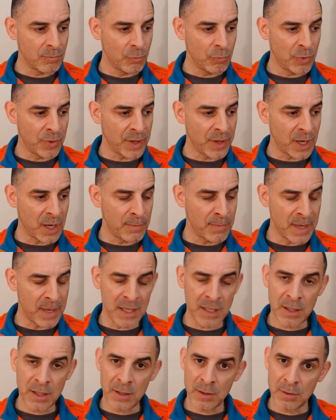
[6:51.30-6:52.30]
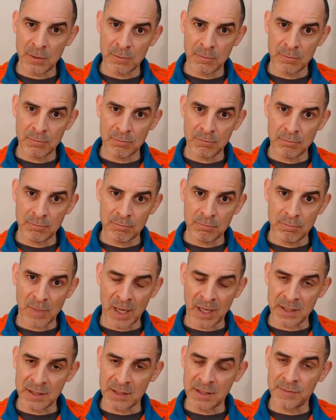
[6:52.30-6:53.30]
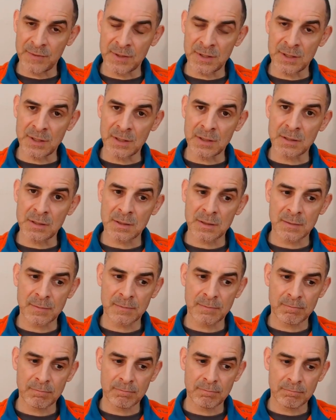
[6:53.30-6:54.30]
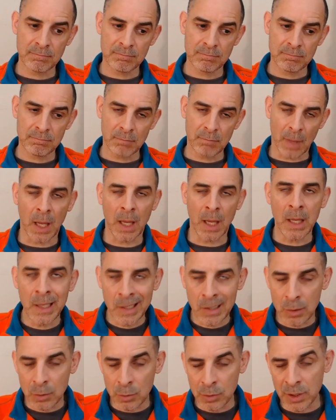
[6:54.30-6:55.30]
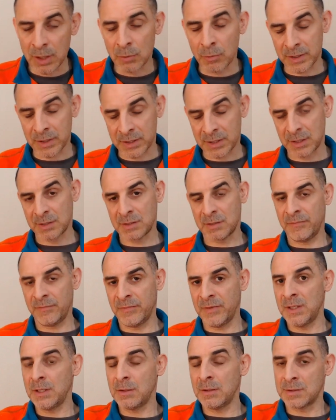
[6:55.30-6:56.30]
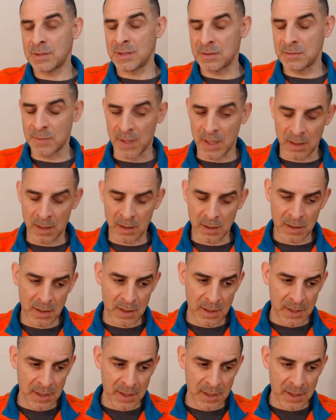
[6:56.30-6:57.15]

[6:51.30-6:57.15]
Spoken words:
where there are many activities, including watching some videos as well,